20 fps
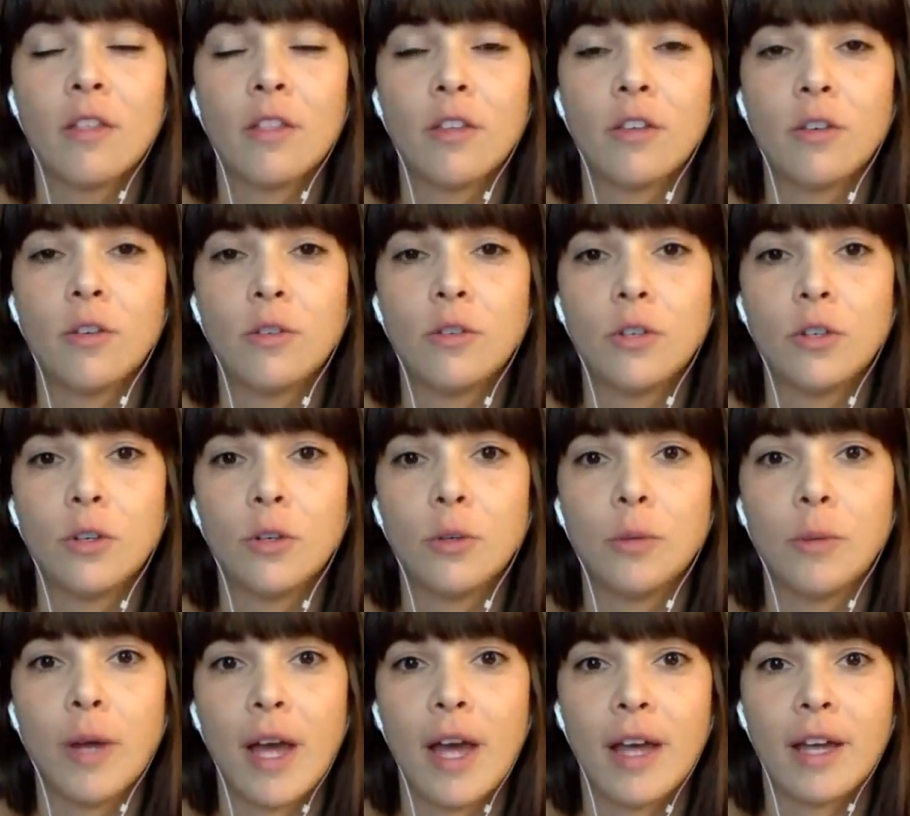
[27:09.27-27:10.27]

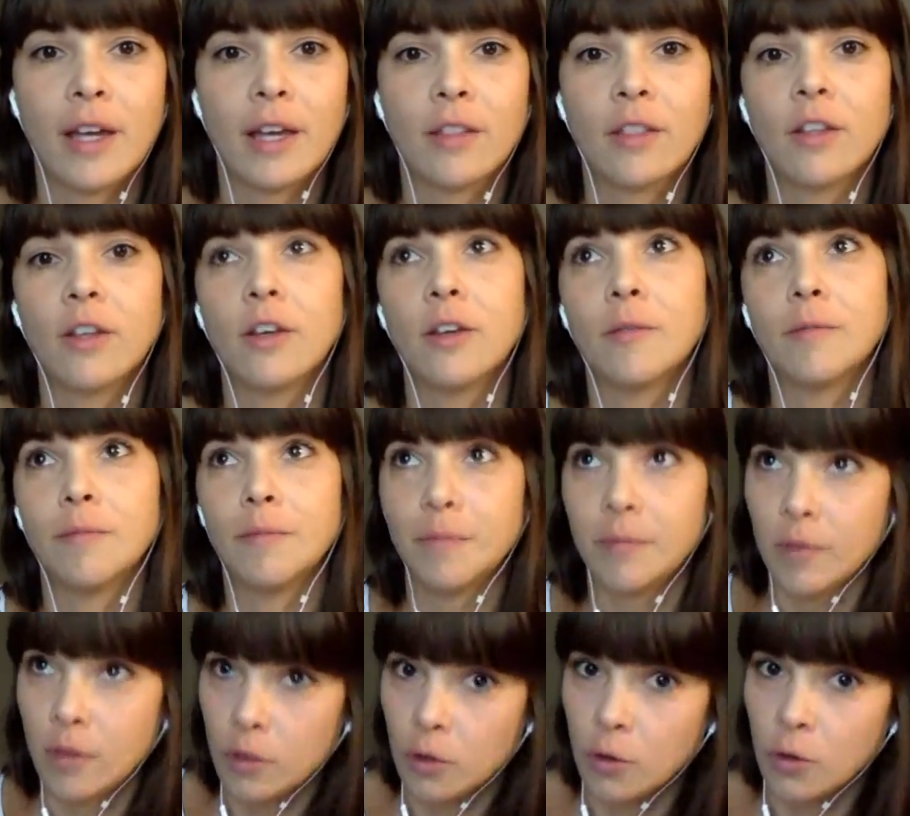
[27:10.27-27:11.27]
YouTube
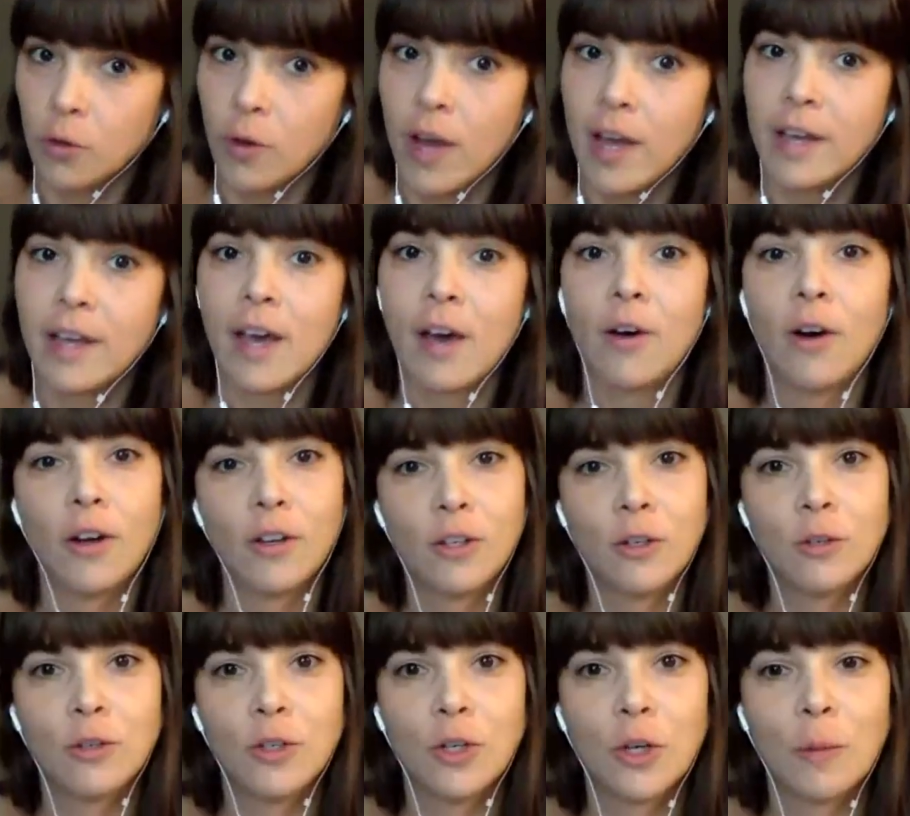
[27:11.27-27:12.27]
Google Hangout on
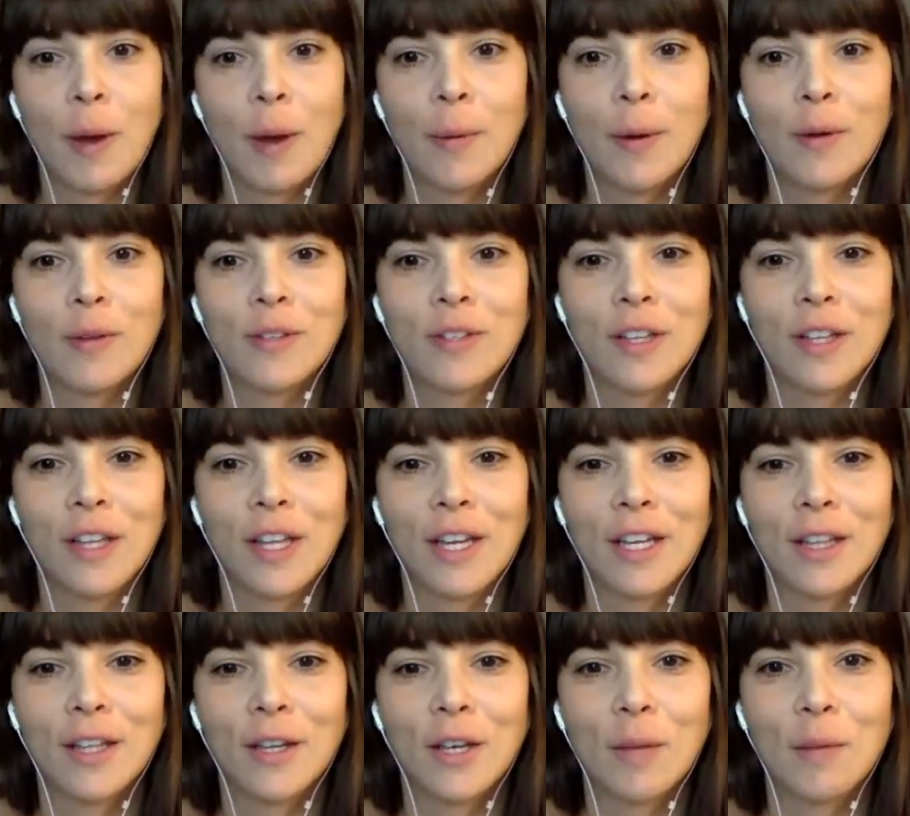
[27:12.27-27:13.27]
YouTube. I'll post the
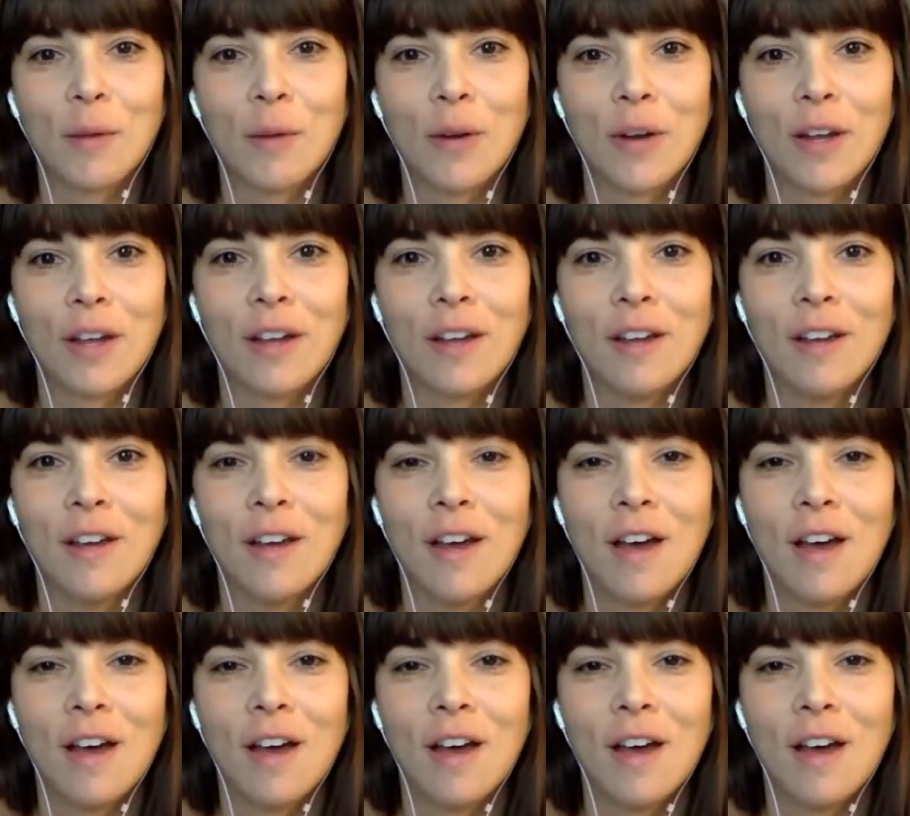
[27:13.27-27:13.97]
link in the community.